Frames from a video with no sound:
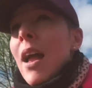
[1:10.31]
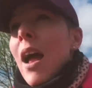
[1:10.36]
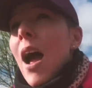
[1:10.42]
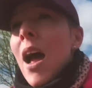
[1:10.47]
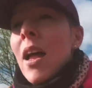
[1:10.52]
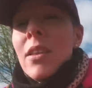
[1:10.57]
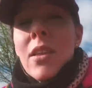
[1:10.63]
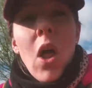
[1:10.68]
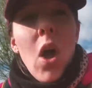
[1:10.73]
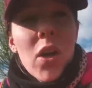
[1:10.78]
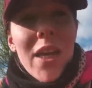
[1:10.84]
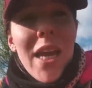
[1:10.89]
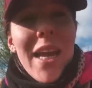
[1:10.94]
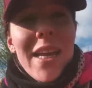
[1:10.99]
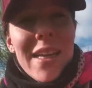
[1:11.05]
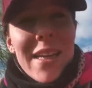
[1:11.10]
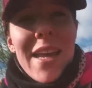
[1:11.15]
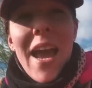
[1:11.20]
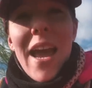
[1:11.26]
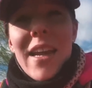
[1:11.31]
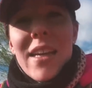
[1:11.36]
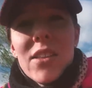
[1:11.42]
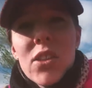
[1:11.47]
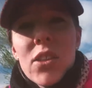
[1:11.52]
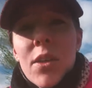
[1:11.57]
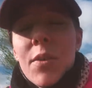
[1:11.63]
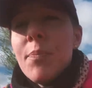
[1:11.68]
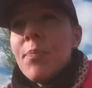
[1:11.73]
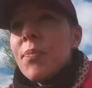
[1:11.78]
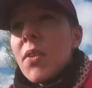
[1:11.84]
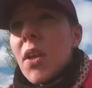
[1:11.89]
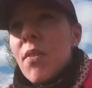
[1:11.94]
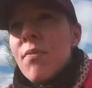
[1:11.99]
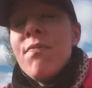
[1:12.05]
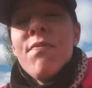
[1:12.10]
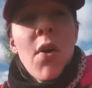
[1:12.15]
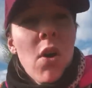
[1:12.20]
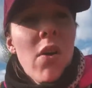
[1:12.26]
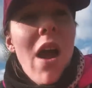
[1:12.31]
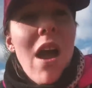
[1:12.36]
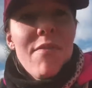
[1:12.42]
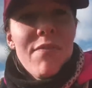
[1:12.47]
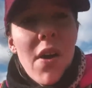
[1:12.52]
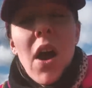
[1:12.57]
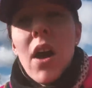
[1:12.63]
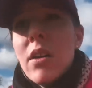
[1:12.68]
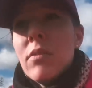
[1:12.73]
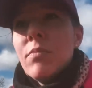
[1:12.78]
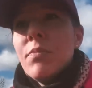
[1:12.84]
and lock it in a cage forever.